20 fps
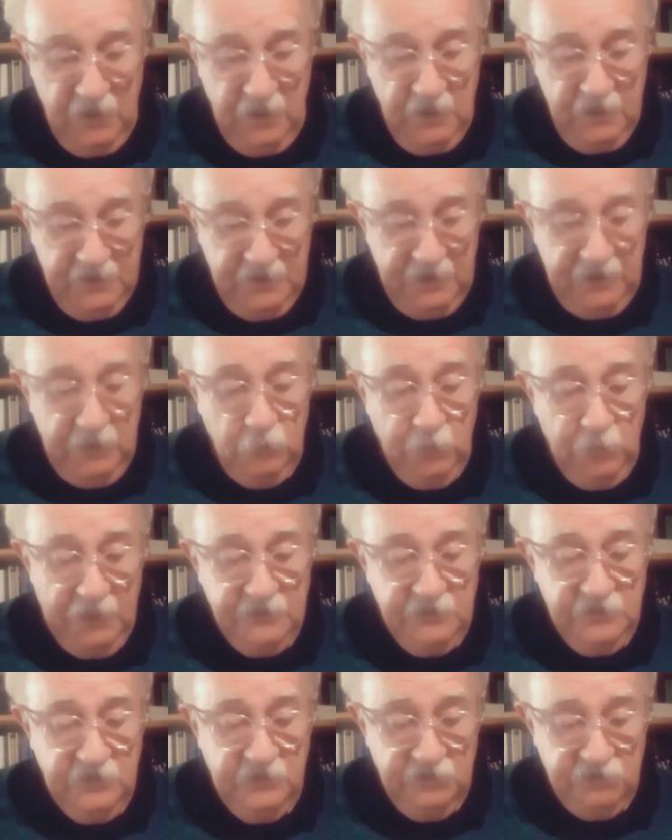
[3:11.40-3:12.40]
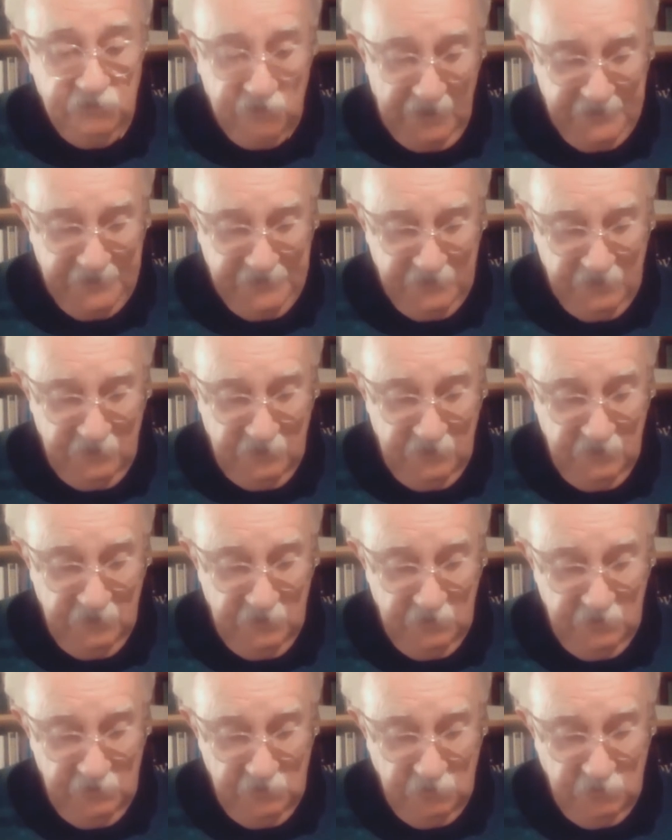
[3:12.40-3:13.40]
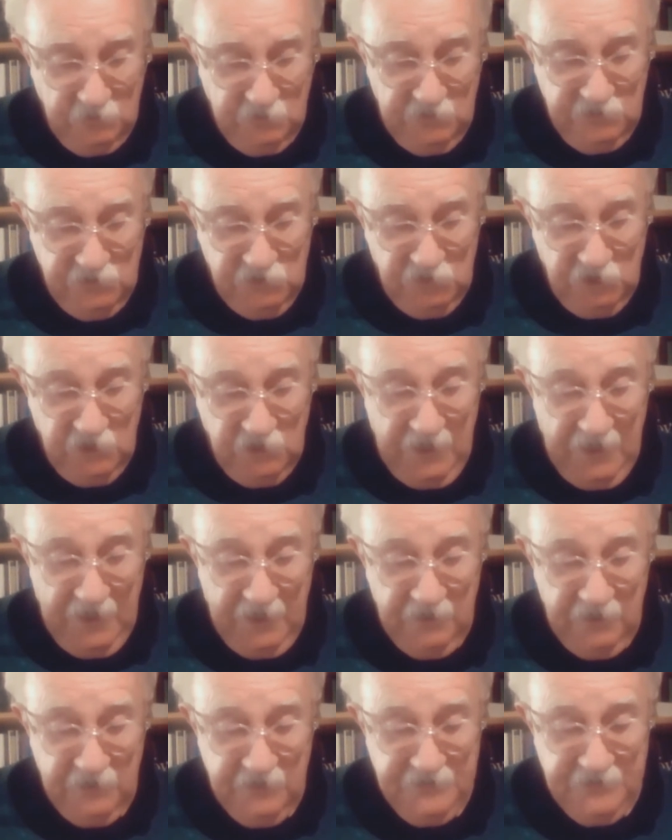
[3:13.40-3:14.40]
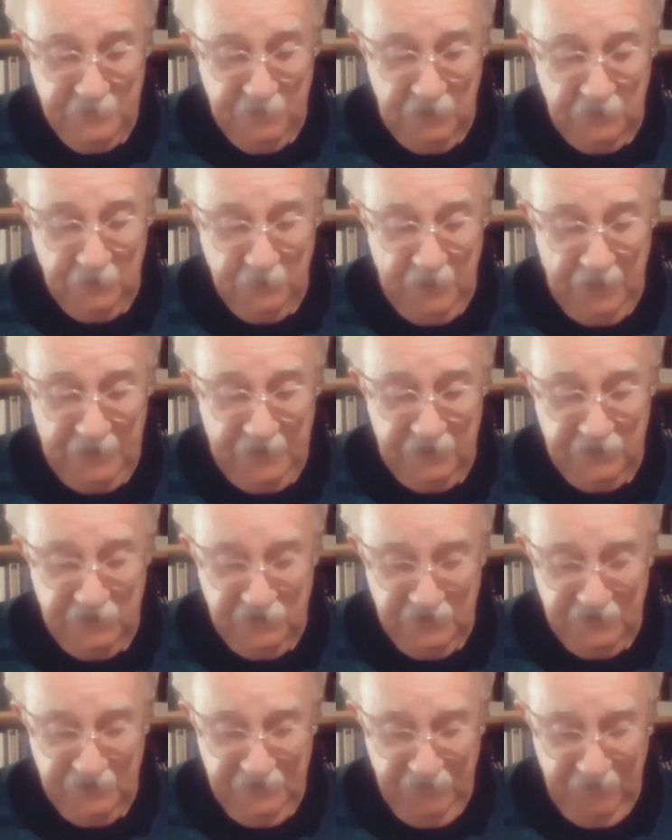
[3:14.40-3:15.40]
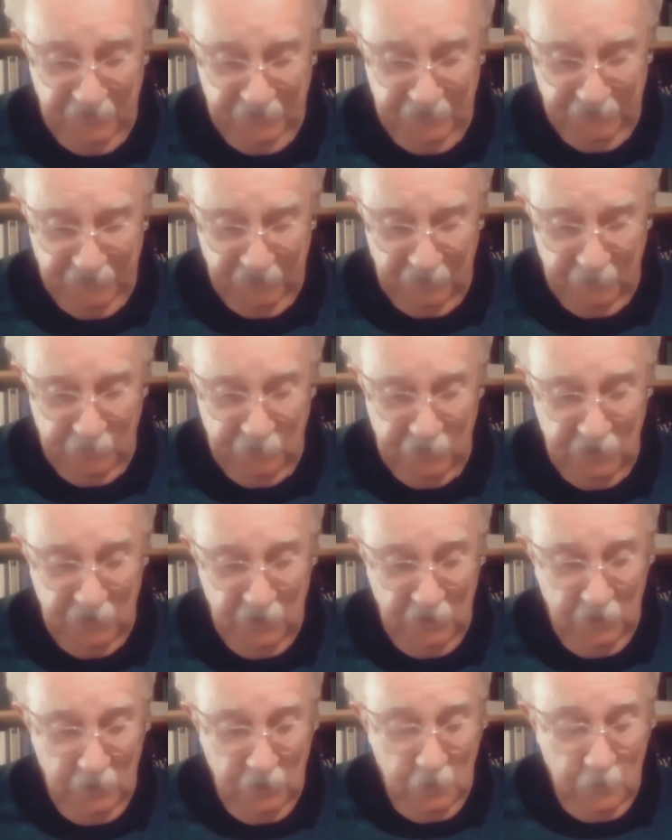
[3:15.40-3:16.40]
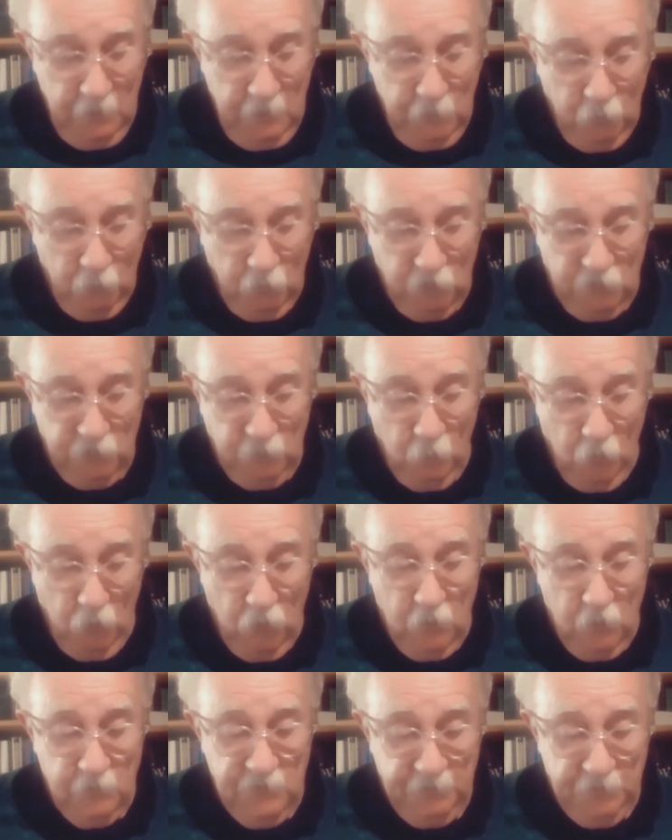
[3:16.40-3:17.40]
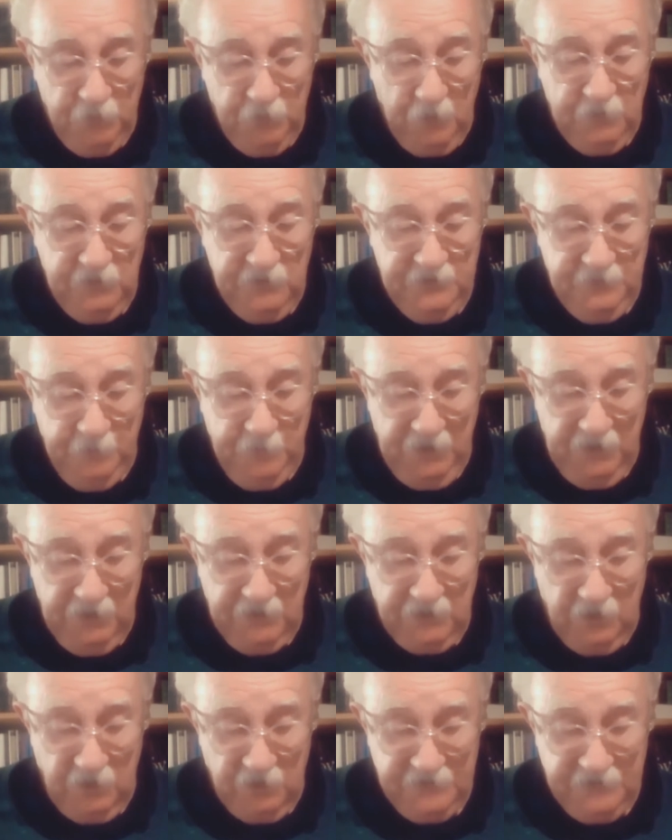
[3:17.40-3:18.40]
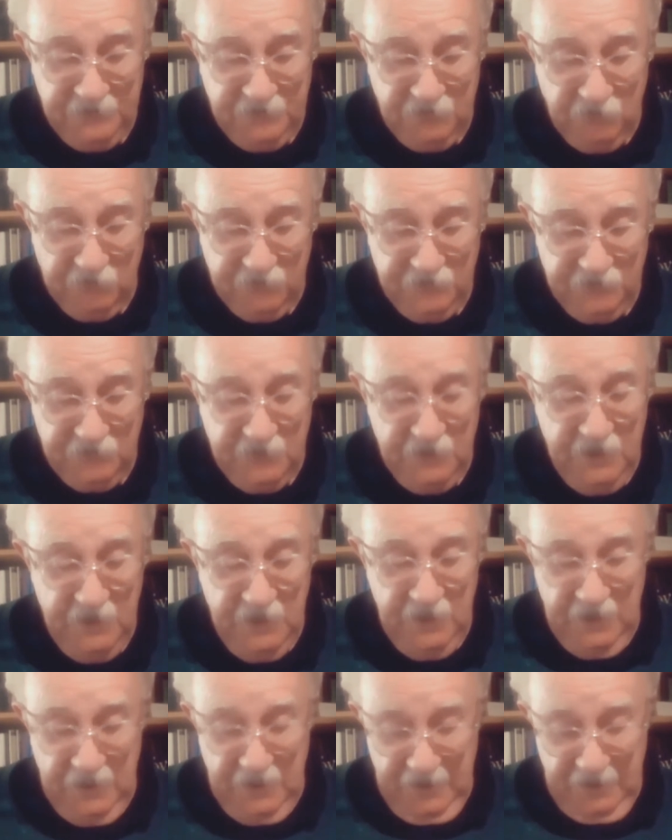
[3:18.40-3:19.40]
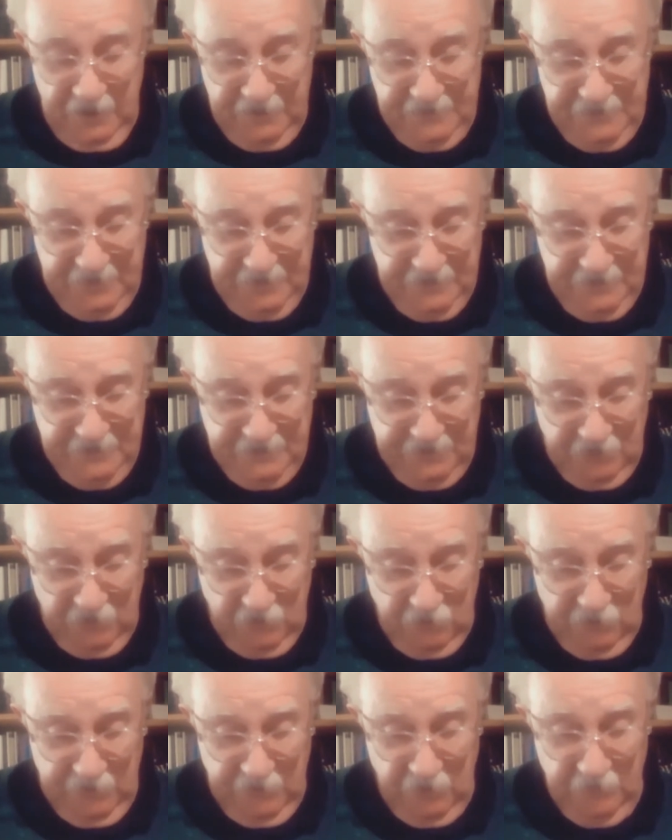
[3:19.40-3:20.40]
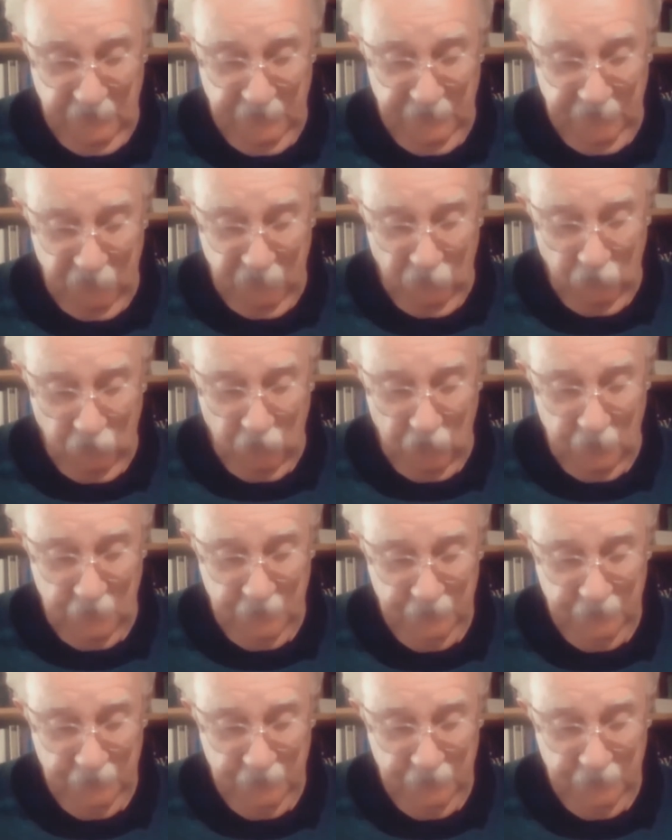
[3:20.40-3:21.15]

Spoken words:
Then he went to the dresser, took the jug Hanlon's milkman had just filled for him, poured warmed, bubbled milk on a saucer, and set it slowly on the floor.